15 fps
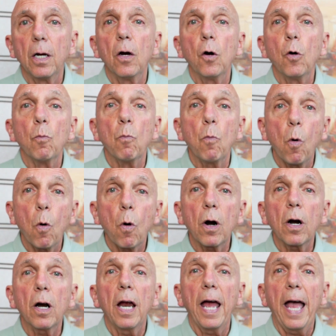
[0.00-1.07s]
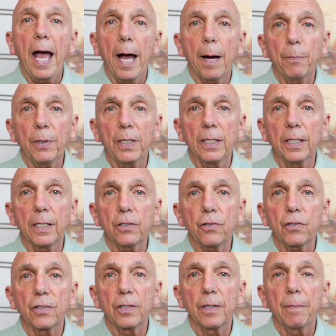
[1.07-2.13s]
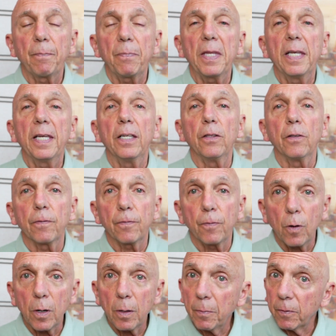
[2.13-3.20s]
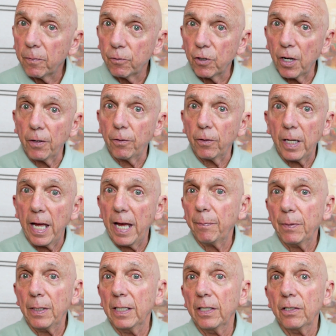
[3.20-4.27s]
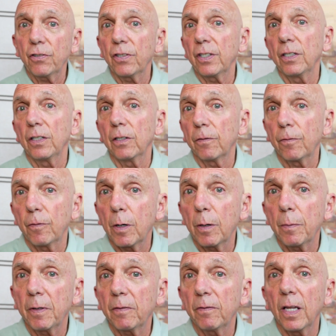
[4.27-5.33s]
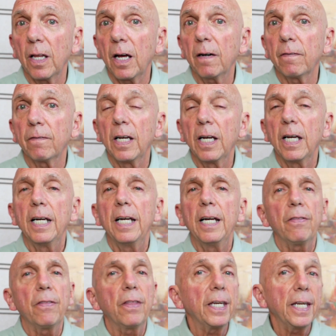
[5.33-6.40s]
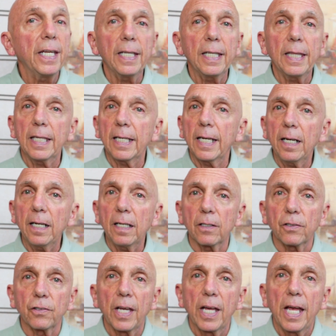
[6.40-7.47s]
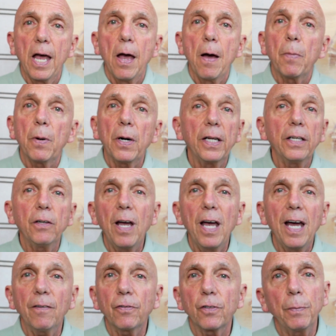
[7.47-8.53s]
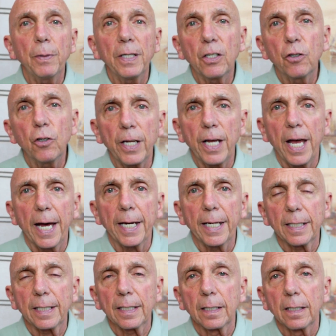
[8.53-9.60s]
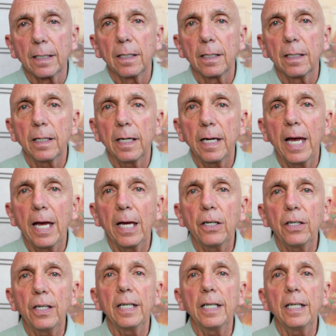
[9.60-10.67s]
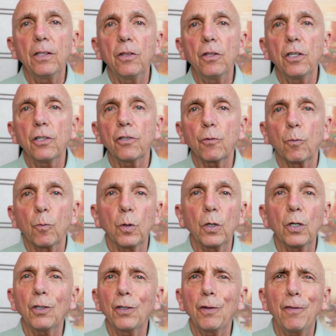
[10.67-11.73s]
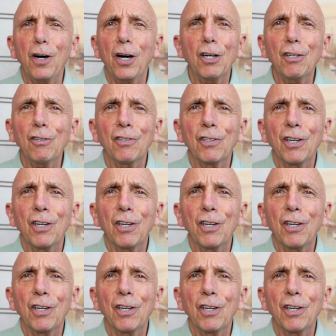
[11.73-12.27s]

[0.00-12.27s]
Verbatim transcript: more happiness in the form of general happiness and in the form of love than anything else. But you have to be good at it. And in this world of ours,